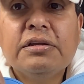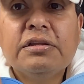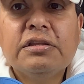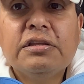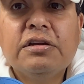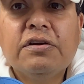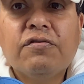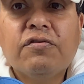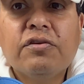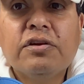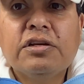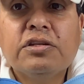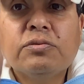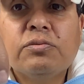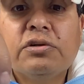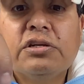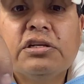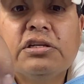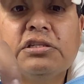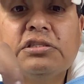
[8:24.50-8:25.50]
different. This
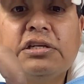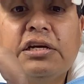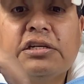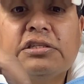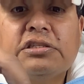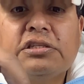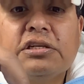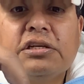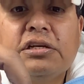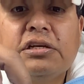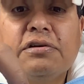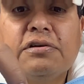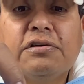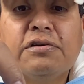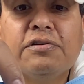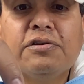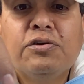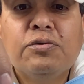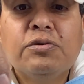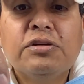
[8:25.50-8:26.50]
one is actually
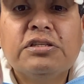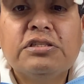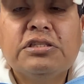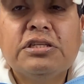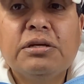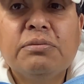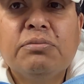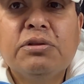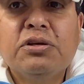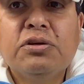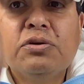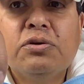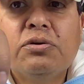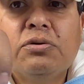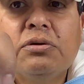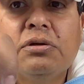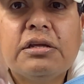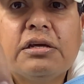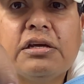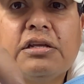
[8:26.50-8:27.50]
UNC
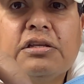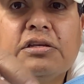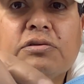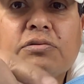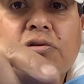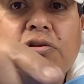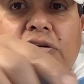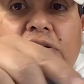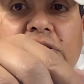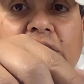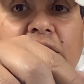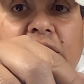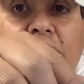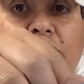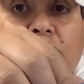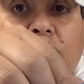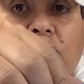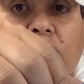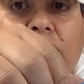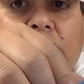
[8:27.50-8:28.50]
blue, and this one looks like a
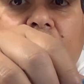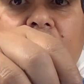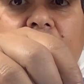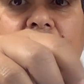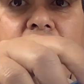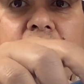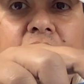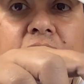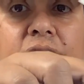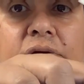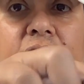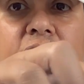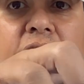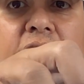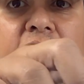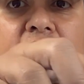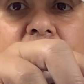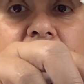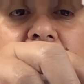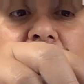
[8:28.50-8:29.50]
more clear,
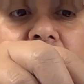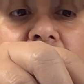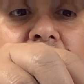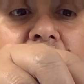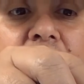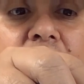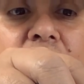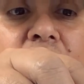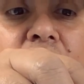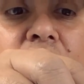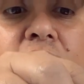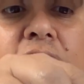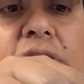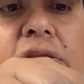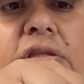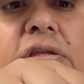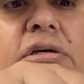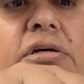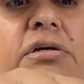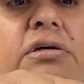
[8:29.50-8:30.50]
that they're
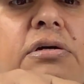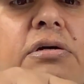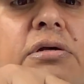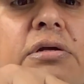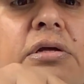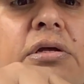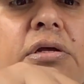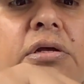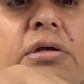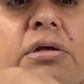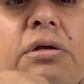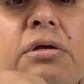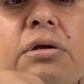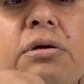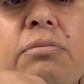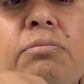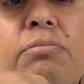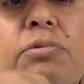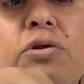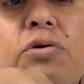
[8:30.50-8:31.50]
using the
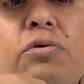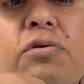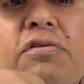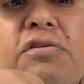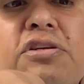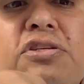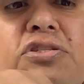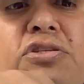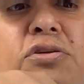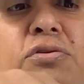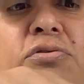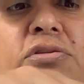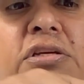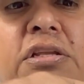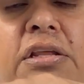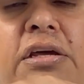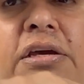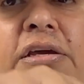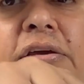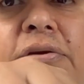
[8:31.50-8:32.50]
blue of the shoe
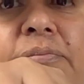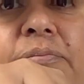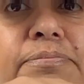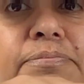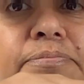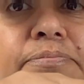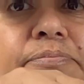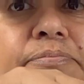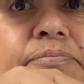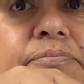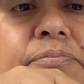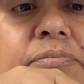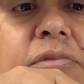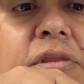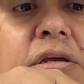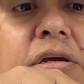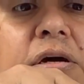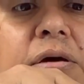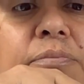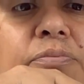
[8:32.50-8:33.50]
to
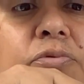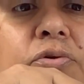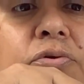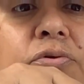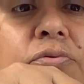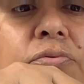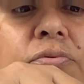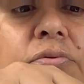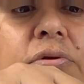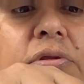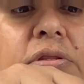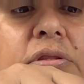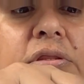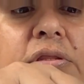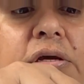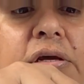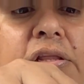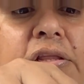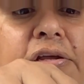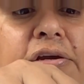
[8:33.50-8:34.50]
come through
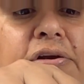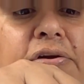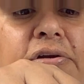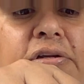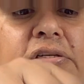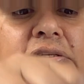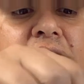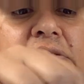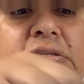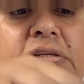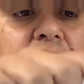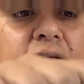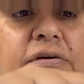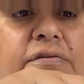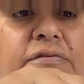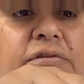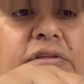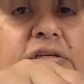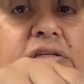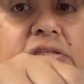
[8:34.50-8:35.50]
the clearness
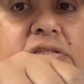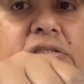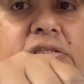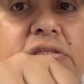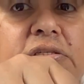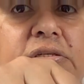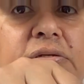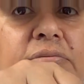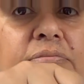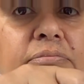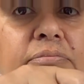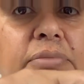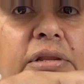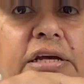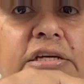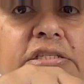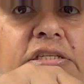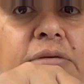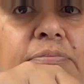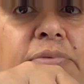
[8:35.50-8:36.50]
of this plastic